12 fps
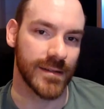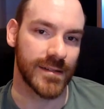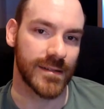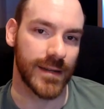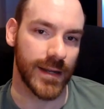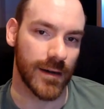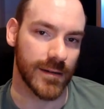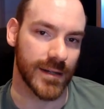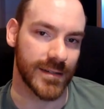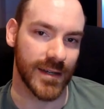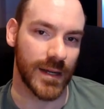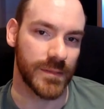the
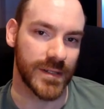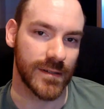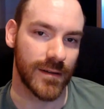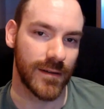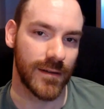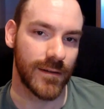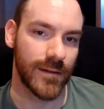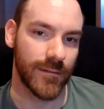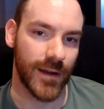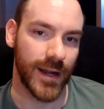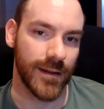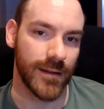archetypes,
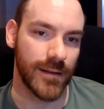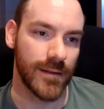right?